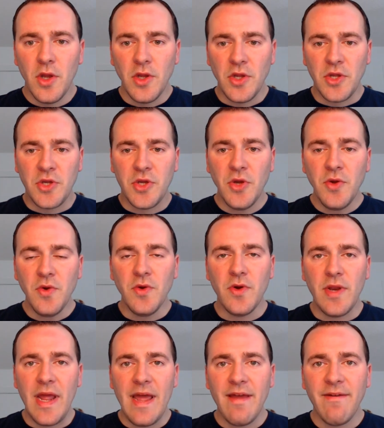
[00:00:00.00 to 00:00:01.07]
Good
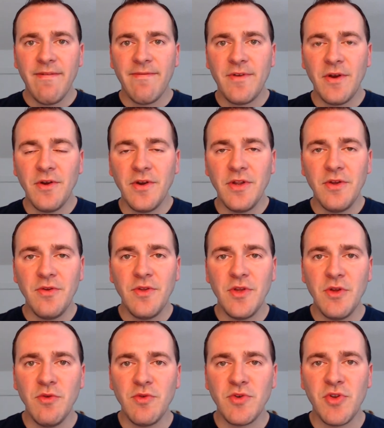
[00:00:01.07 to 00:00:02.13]
afternoon,
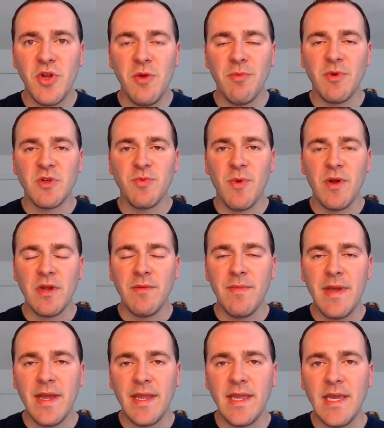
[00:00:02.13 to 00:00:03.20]
YouTubers. Welcome
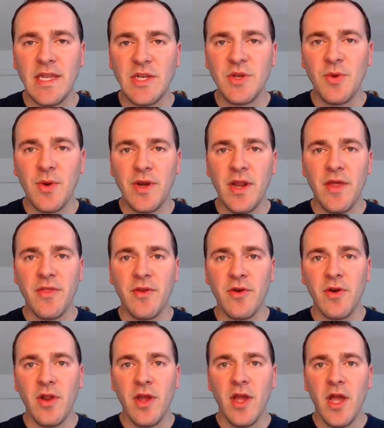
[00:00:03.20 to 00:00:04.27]
back into
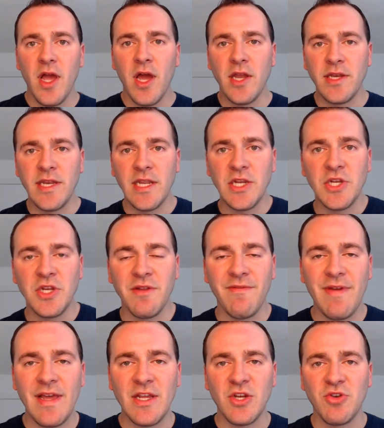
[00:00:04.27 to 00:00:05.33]
another edition of
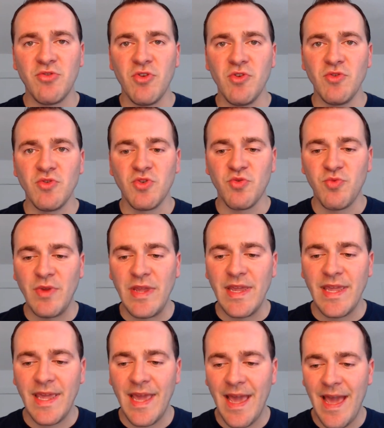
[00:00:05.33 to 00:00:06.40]
Astros
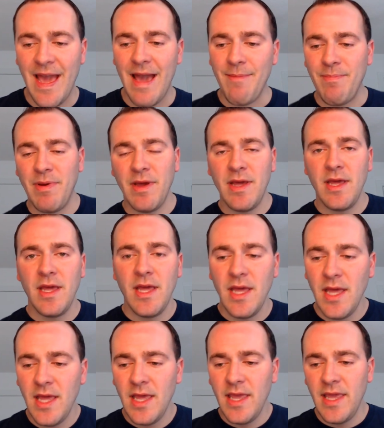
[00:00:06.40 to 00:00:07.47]
Recap.
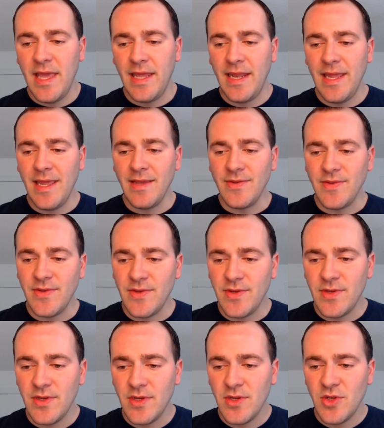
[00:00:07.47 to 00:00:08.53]
It is
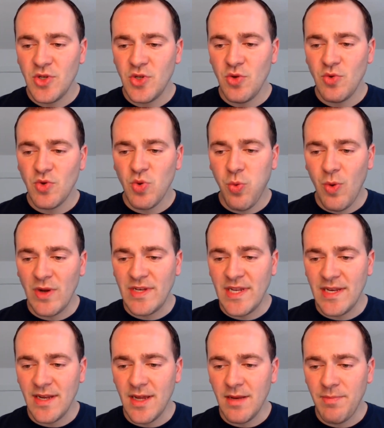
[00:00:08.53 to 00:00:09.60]

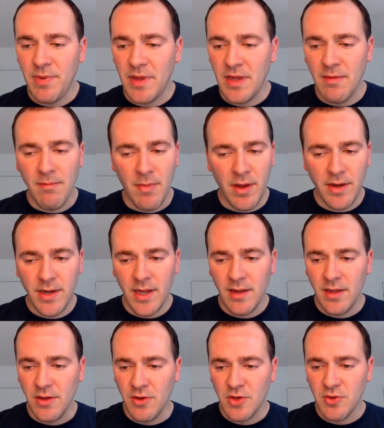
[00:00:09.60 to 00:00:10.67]
2:29 p.m. Monday,
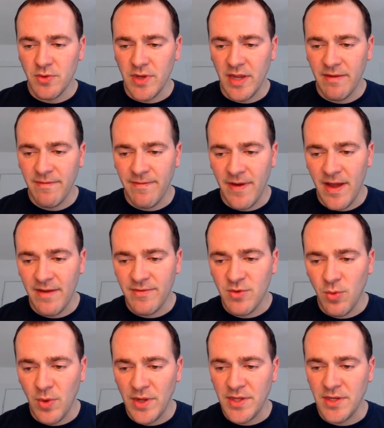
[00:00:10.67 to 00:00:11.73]
usual day,
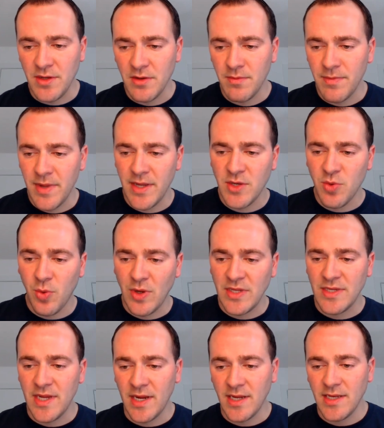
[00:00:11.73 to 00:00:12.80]
5/22, May
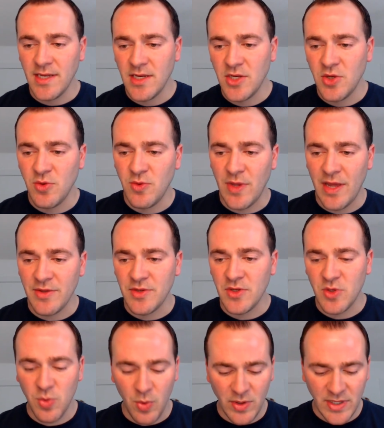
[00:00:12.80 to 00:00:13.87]
22nd,
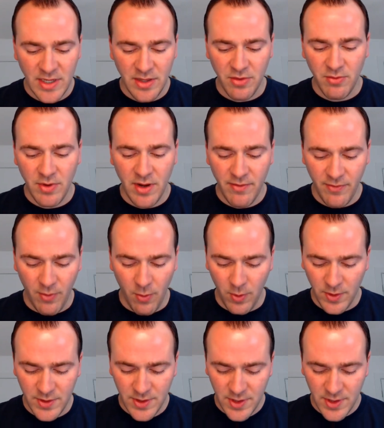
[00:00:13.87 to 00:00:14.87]
2023, of course,